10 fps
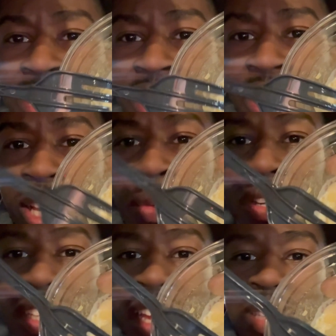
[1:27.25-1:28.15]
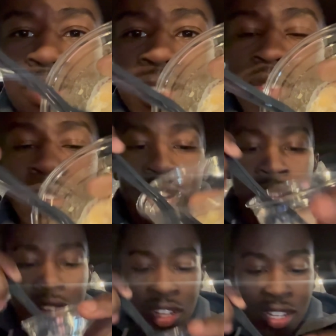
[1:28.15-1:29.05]
there? Like, what is that? There's some stuff in
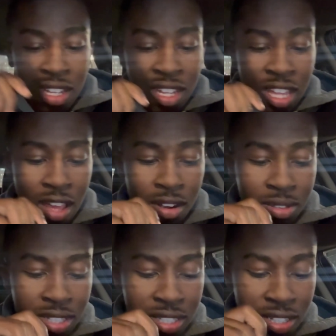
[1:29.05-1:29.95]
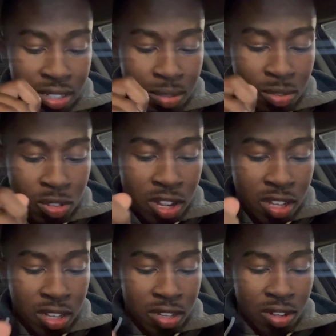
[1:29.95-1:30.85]
here. I don't know what this is. let me try
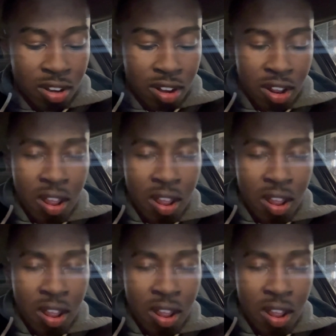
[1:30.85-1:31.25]
it. All right.